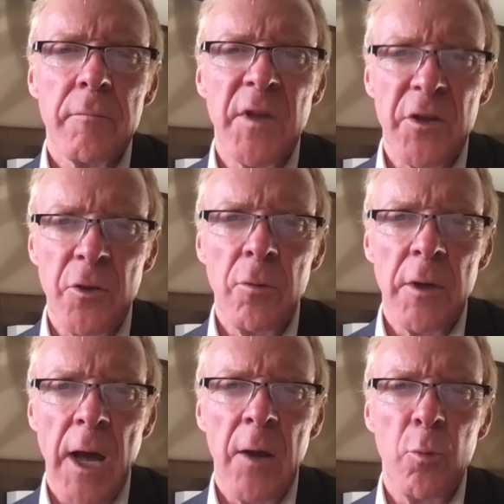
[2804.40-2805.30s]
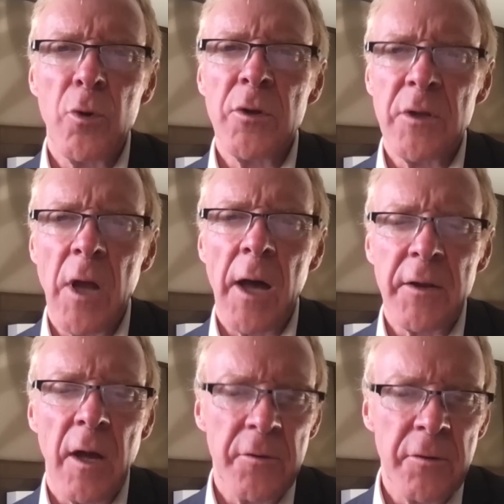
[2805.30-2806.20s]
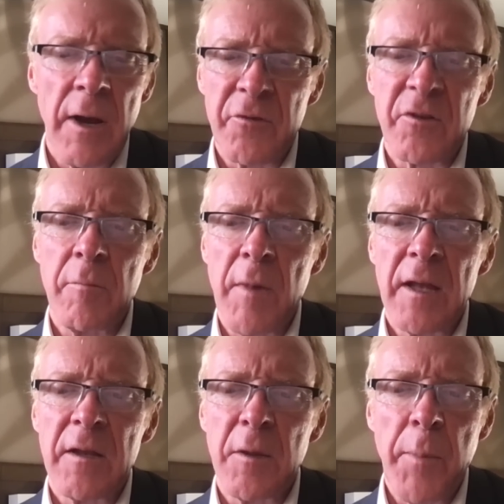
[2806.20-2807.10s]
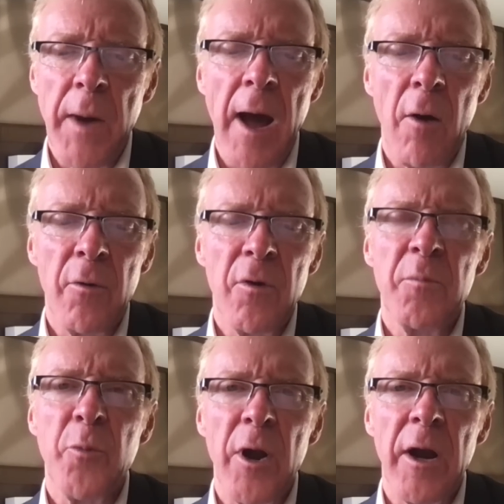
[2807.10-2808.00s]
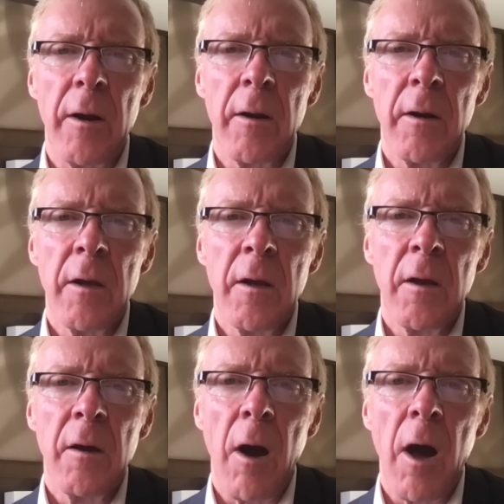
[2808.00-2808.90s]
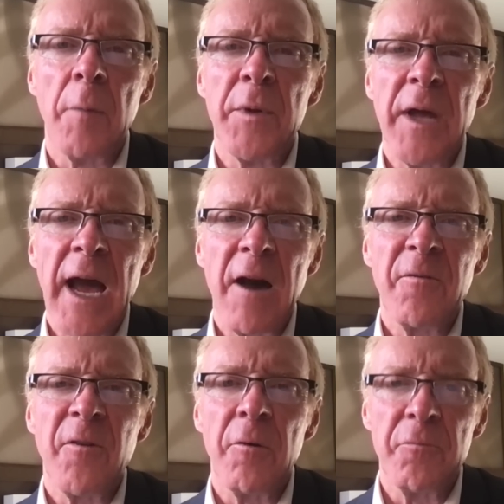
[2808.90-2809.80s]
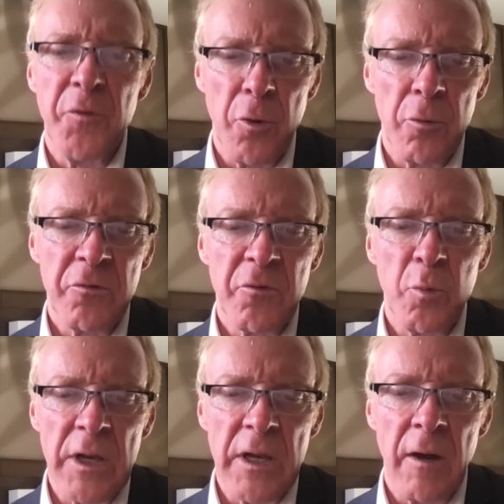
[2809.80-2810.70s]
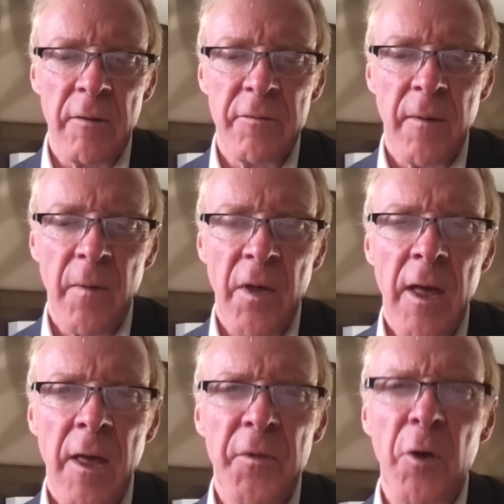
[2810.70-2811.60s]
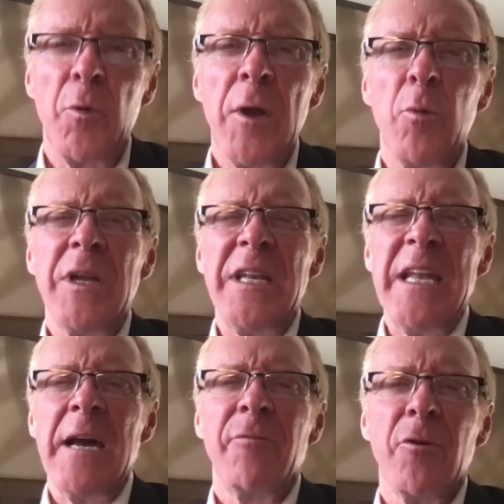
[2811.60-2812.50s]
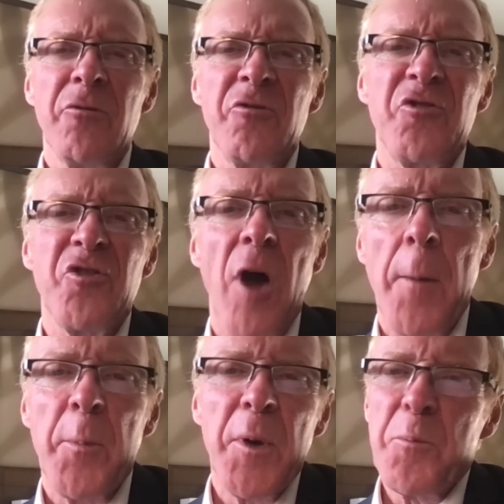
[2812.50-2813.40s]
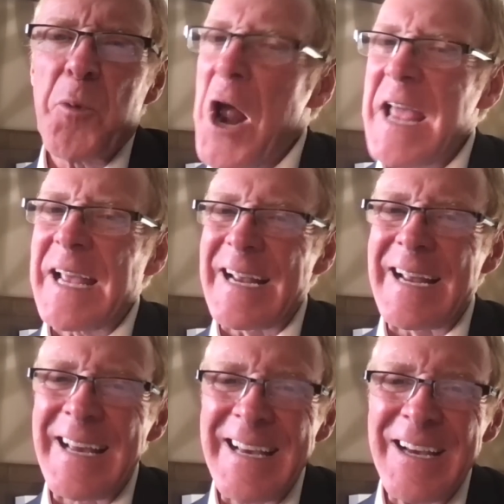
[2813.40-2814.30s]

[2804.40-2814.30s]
that you and I would not underestimate the power of prayer on behalf of those we love, that we would never stop praying